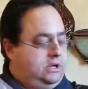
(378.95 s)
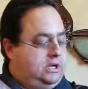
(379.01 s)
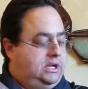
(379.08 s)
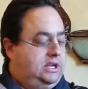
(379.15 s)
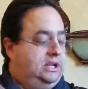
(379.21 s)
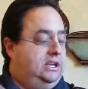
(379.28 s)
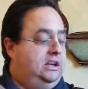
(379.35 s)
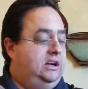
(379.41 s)

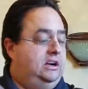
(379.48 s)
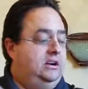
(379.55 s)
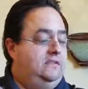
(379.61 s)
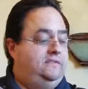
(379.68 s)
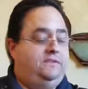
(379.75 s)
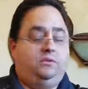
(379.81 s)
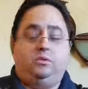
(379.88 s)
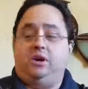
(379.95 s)
I
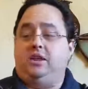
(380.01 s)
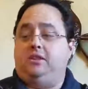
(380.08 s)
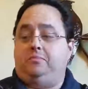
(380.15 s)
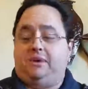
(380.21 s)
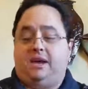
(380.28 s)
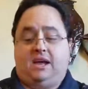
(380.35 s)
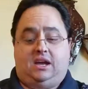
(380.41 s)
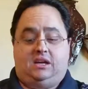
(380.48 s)
love the way the
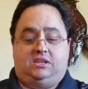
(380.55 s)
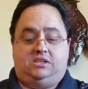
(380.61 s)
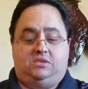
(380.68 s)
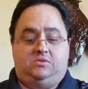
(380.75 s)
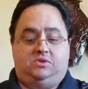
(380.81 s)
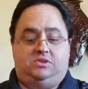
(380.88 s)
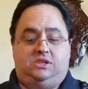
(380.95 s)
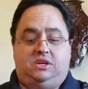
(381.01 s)
packaging
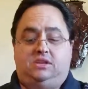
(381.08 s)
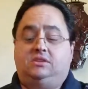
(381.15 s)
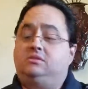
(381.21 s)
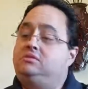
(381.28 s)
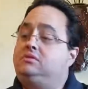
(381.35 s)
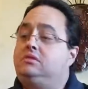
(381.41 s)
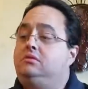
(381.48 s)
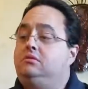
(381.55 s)
was done.
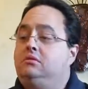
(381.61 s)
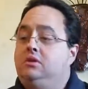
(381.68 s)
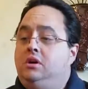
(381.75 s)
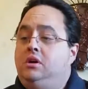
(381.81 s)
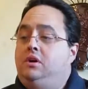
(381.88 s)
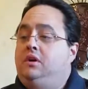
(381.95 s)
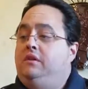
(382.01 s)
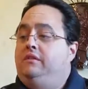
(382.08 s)
So
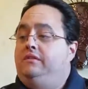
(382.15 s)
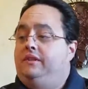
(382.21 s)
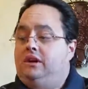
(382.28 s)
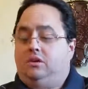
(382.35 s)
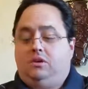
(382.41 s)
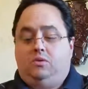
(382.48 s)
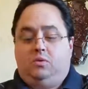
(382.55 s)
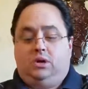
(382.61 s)

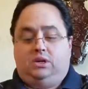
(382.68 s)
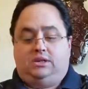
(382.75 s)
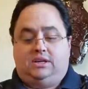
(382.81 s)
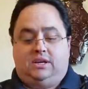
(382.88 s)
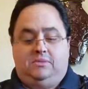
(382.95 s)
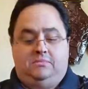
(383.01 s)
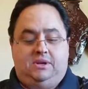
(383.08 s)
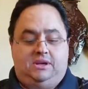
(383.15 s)
very well
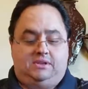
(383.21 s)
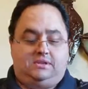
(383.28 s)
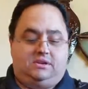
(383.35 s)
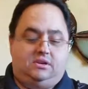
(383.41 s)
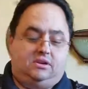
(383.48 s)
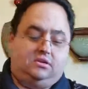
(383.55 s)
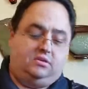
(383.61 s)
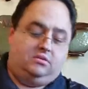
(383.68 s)
done,
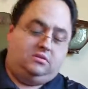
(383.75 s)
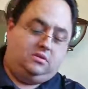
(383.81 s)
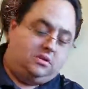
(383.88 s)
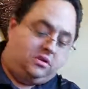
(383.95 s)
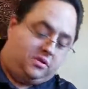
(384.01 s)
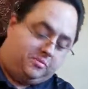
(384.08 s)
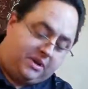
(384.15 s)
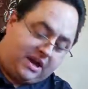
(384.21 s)
Mezco,
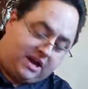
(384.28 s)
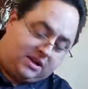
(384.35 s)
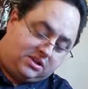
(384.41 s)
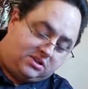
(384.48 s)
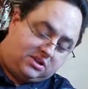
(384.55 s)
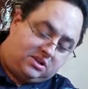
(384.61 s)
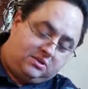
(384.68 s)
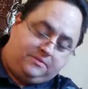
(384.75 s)
on the
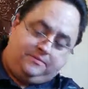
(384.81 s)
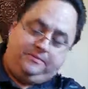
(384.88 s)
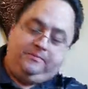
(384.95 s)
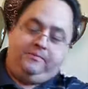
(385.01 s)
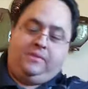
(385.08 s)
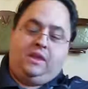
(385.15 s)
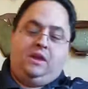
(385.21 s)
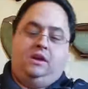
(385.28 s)
packaging.
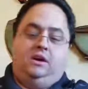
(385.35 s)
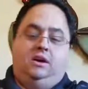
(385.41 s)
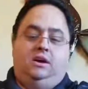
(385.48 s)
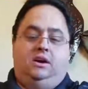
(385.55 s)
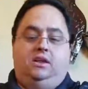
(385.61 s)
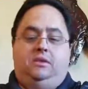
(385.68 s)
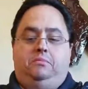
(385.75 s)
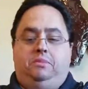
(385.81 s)

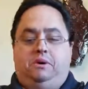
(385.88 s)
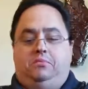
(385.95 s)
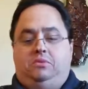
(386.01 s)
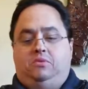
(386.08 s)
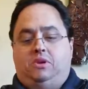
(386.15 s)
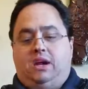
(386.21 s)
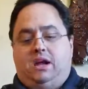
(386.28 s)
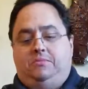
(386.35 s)
The bubble
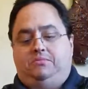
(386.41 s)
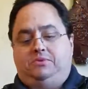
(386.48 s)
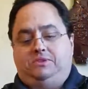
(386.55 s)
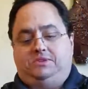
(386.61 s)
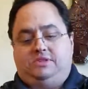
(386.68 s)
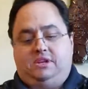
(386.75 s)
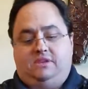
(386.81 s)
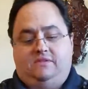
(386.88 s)
wrap was
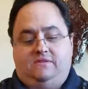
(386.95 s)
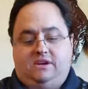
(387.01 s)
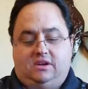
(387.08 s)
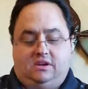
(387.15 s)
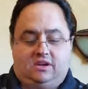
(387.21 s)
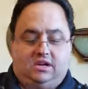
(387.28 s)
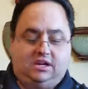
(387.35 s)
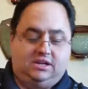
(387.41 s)
done
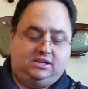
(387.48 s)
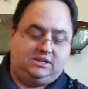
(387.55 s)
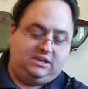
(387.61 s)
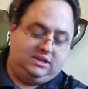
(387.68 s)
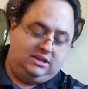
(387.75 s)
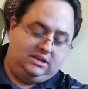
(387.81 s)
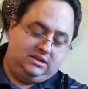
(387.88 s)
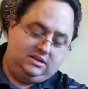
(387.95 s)
very
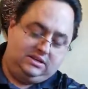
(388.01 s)
nicely.